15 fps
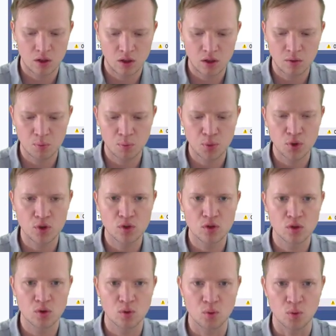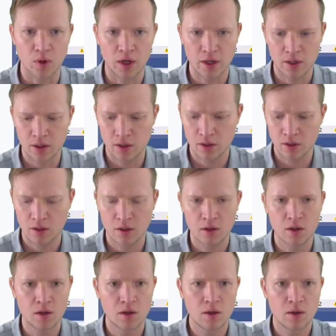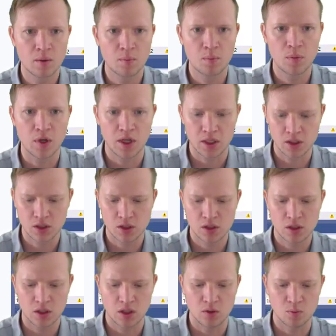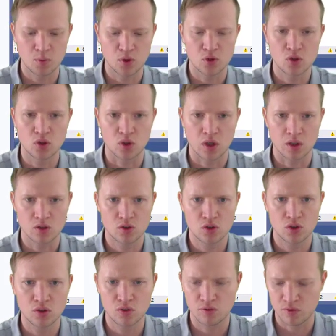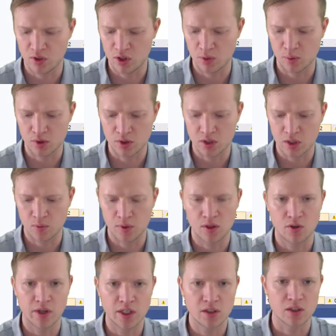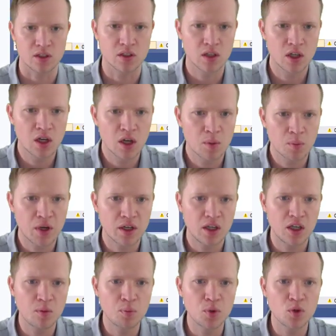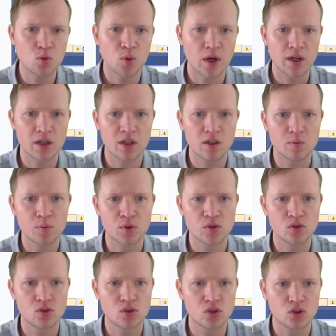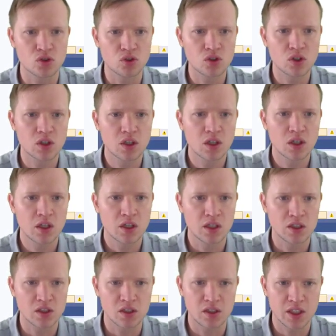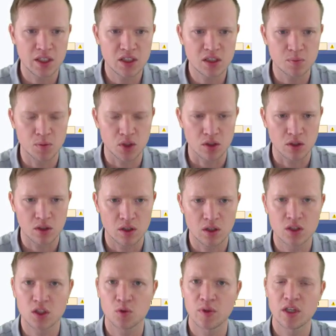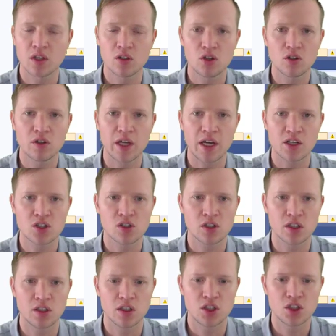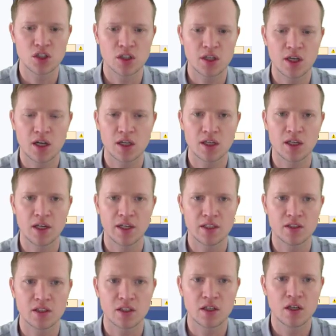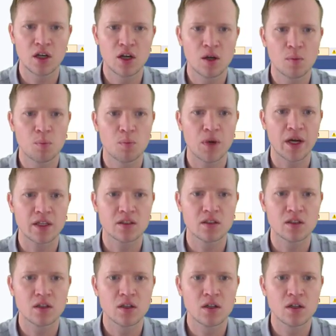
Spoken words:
input one plus input two, our two variables that we created. But input one and input two is decimal, so we can do the actual addition calculator, but